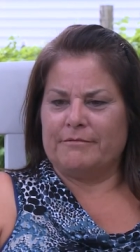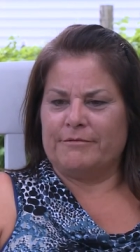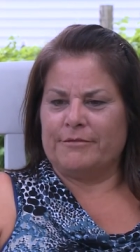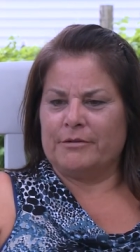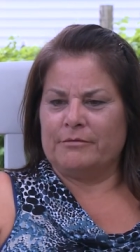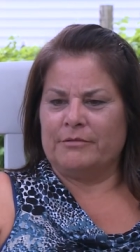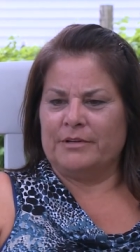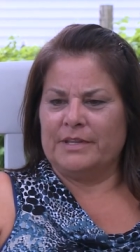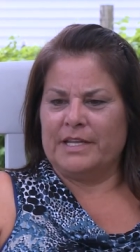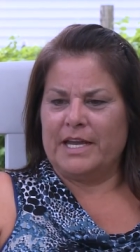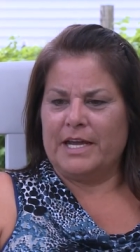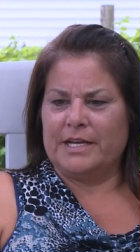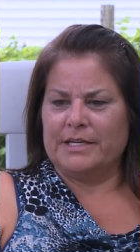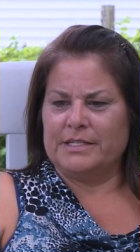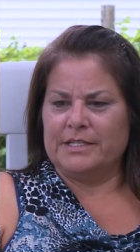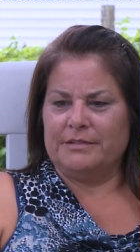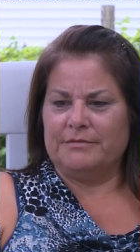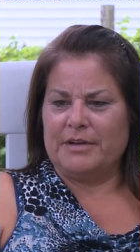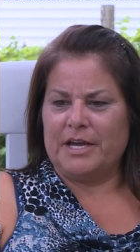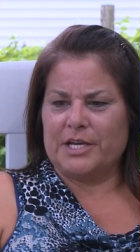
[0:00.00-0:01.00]
for when they had
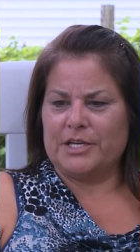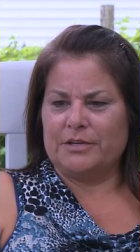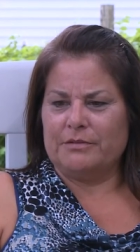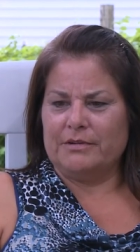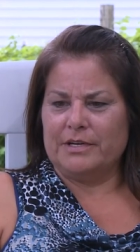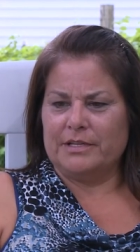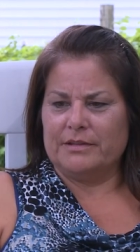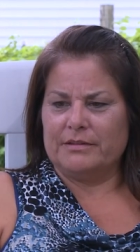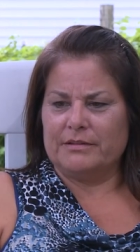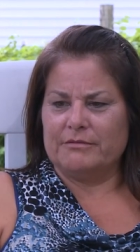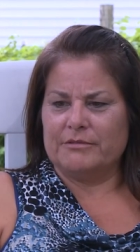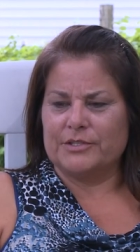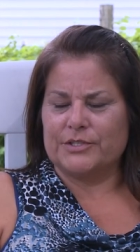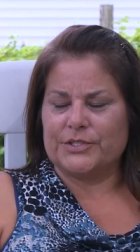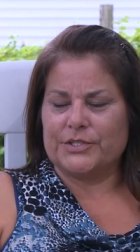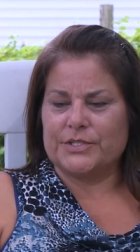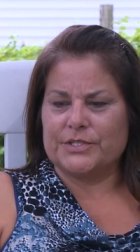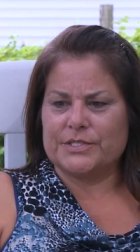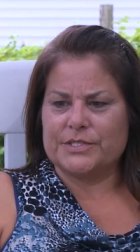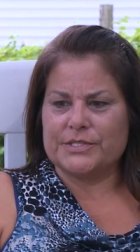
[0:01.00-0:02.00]
to evacuate the
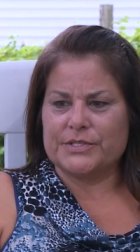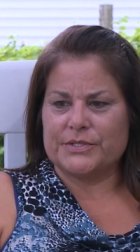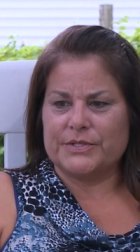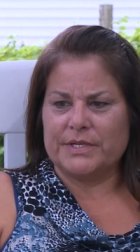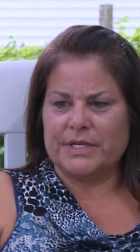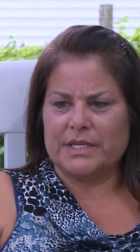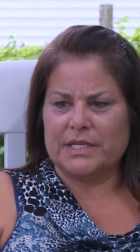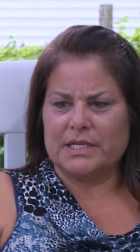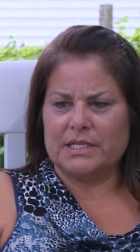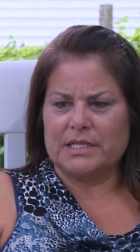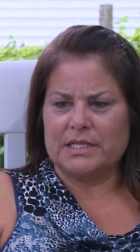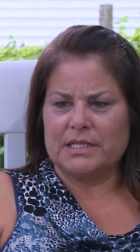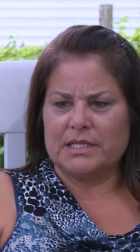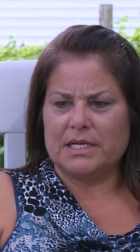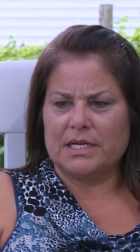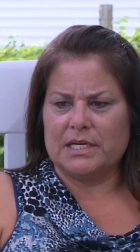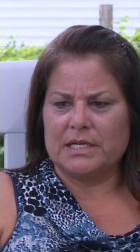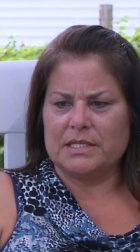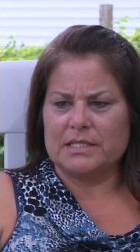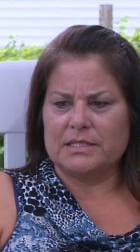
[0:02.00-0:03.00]
workers or anything like
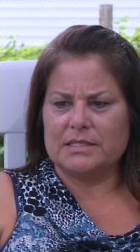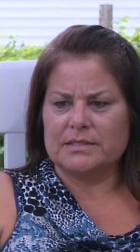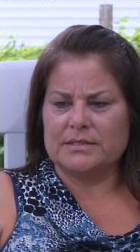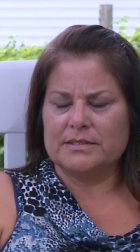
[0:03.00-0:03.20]
that.